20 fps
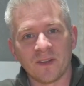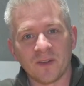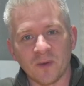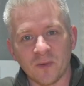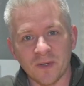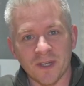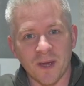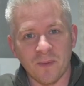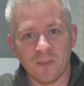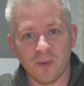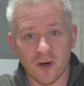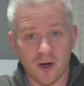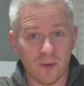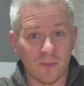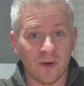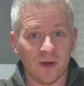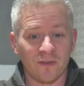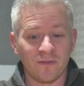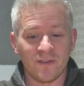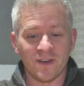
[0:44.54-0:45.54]
doing that
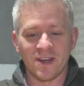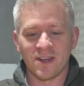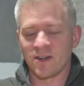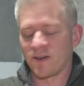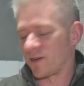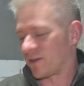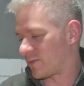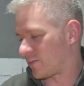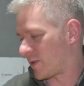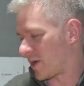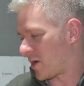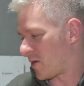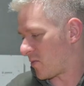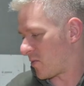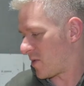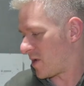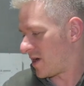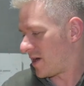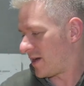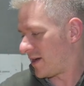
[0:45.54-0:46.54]
promo video as
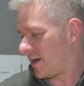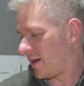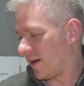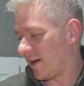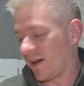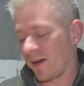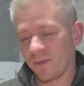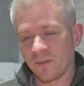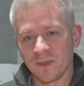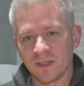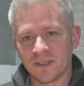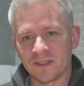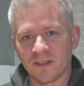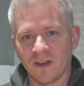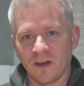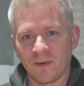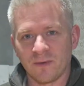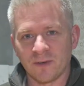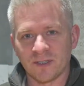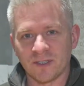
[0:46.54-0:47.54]
well with
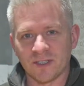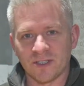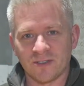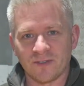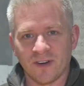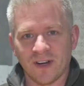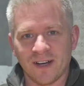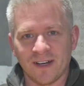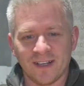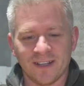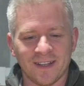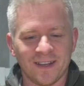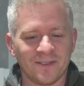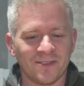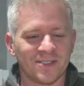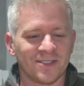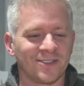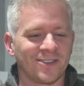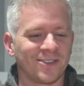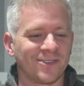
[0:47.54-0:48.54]
SkyWatch Australia. That
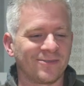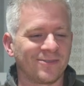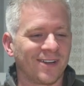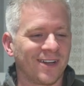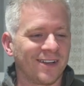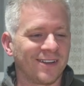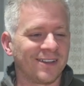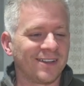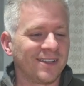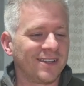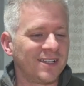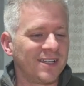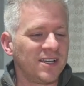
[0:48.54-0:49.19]
was a lot of fun.